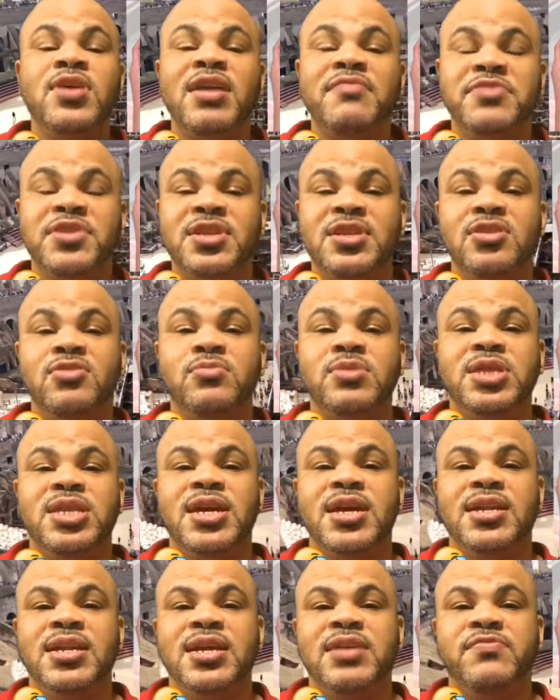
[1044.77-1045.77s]
have to deal
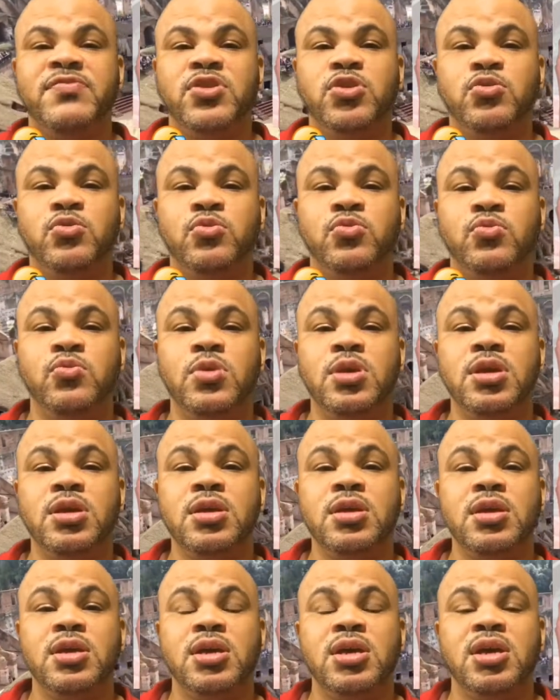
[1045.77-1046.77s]
with that if you
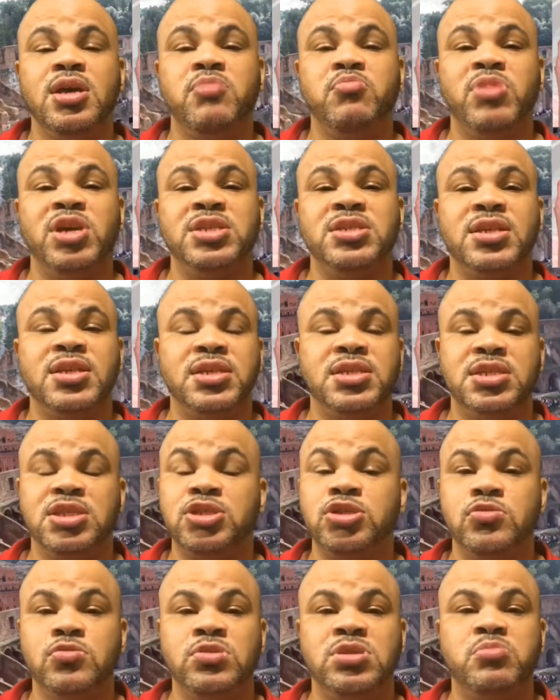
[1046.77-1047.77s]
basically
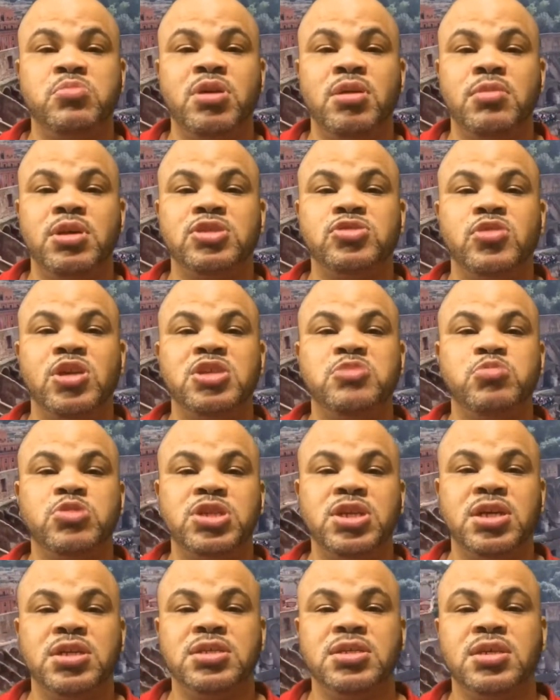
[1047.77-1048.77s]
just use the public
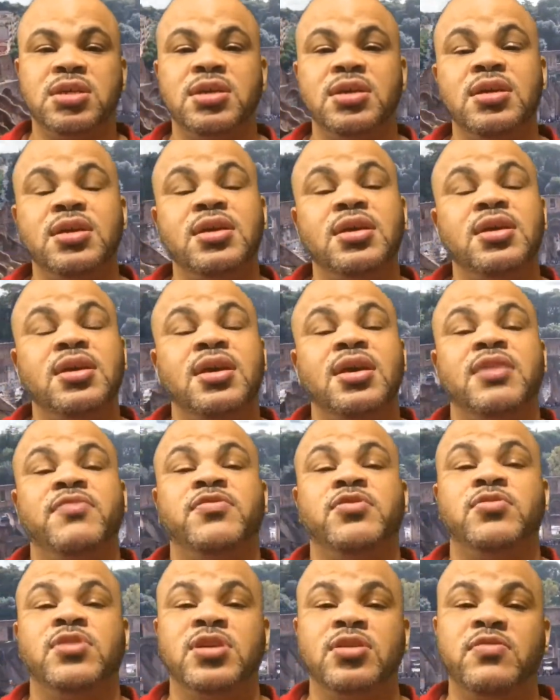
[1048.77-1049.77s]
transportation.
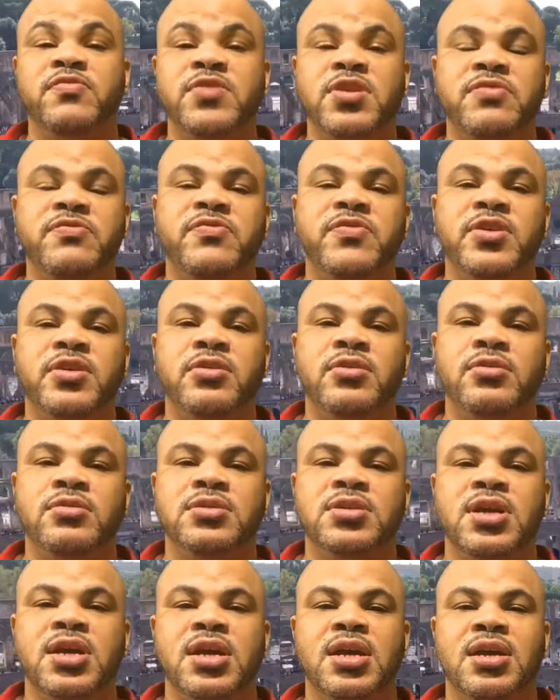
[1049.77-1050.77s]
If you get over your
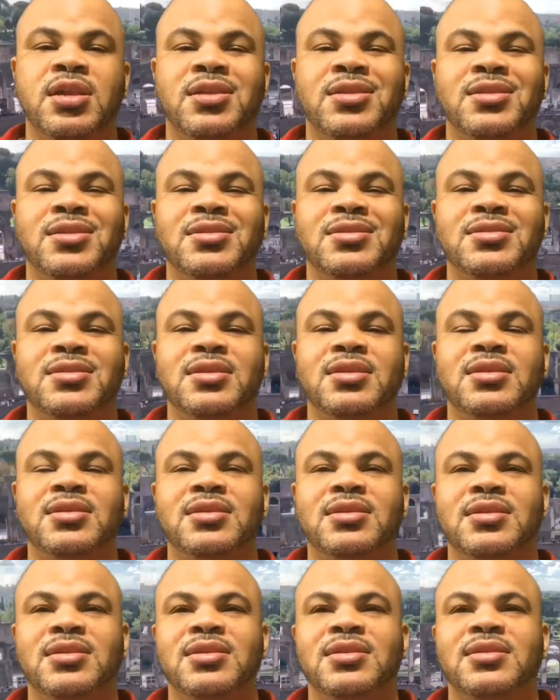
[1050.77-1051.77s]
fears and
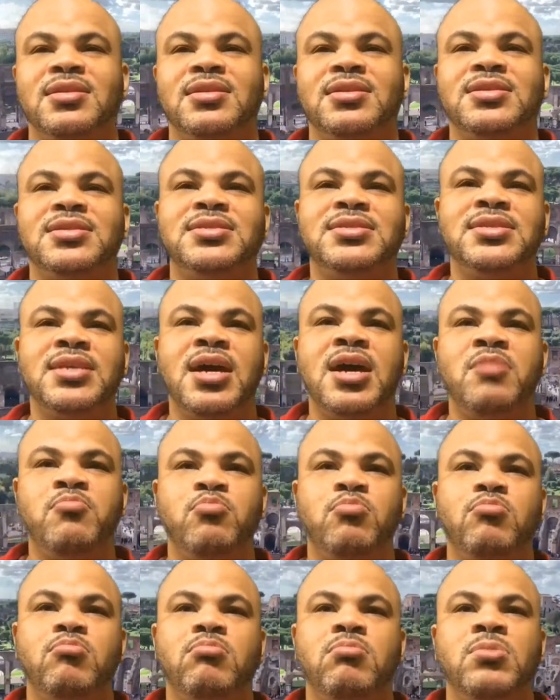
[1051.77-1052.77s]

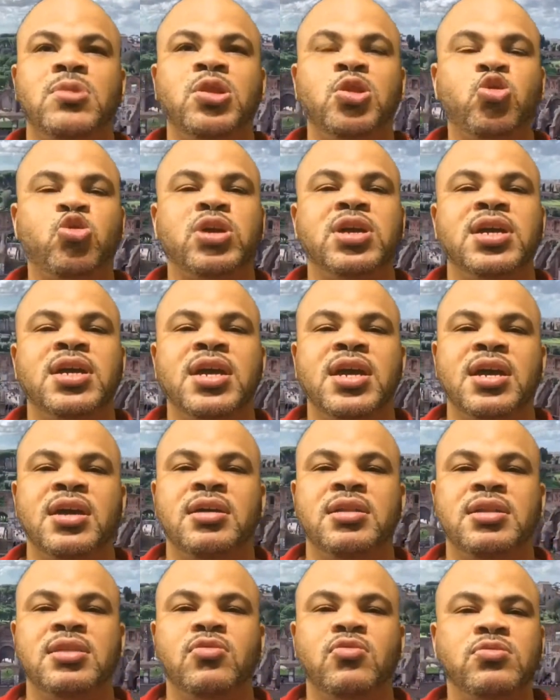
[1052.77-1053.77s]
stop
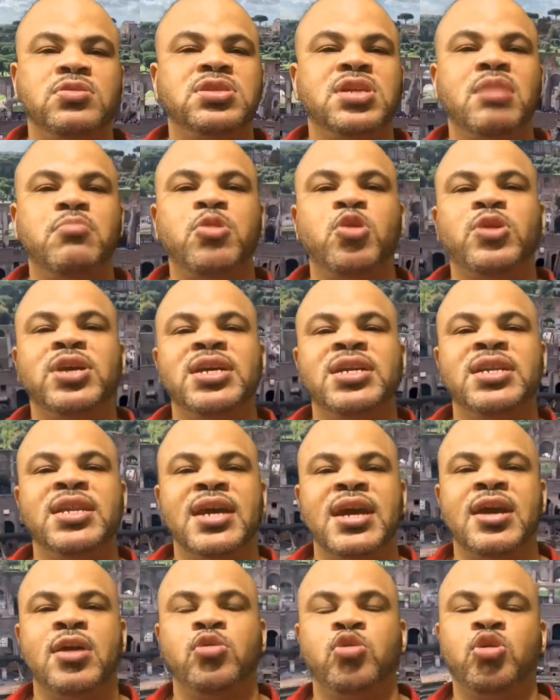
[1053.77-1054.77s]

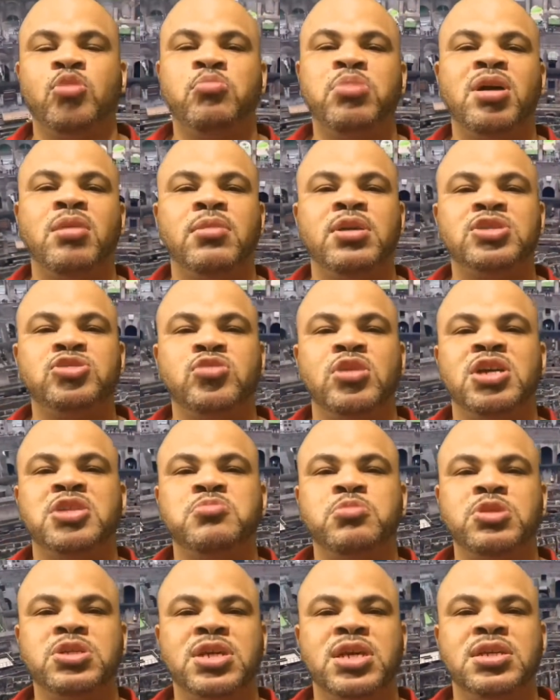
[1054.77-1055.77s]
looking down on public
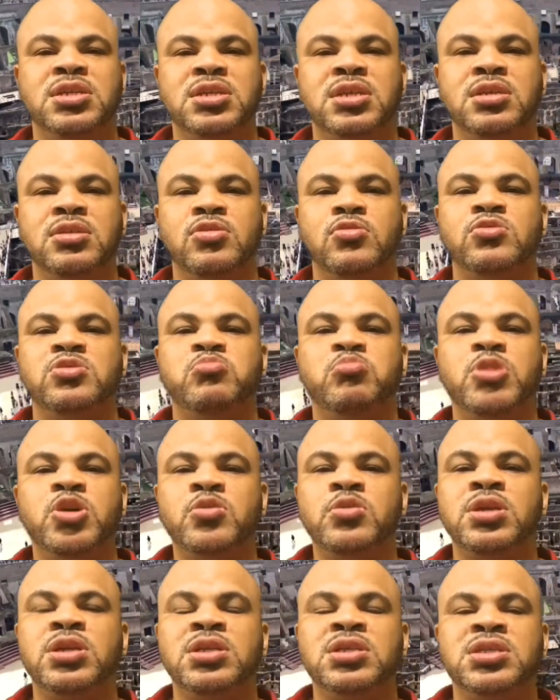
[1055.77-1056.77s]
transportation. There's
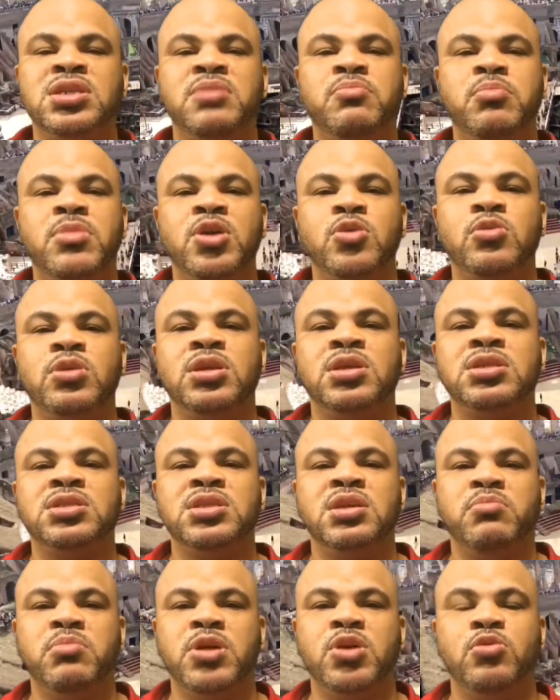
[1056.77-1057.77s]
millions and
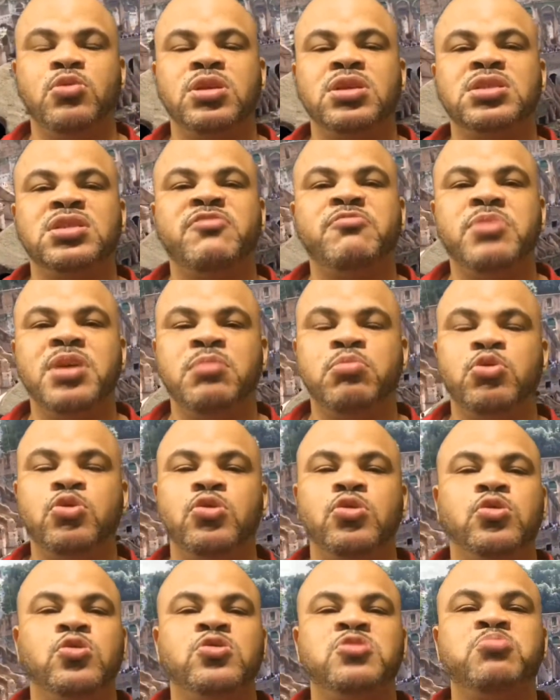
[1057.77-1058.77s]
millions and millions of
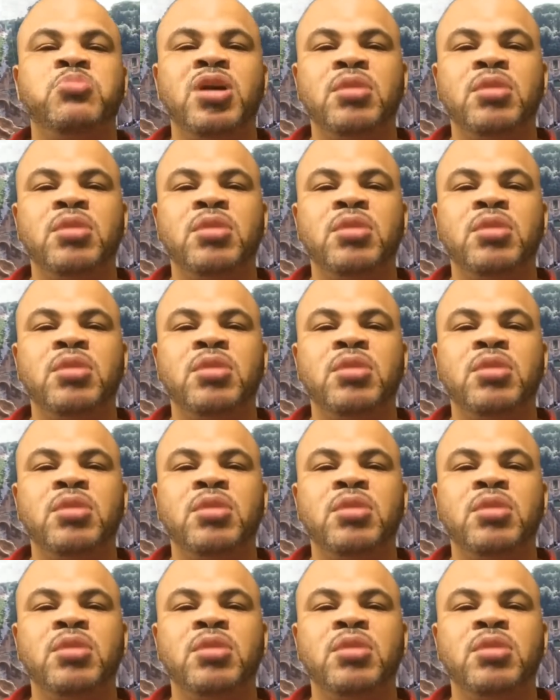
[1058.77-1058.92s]
people who use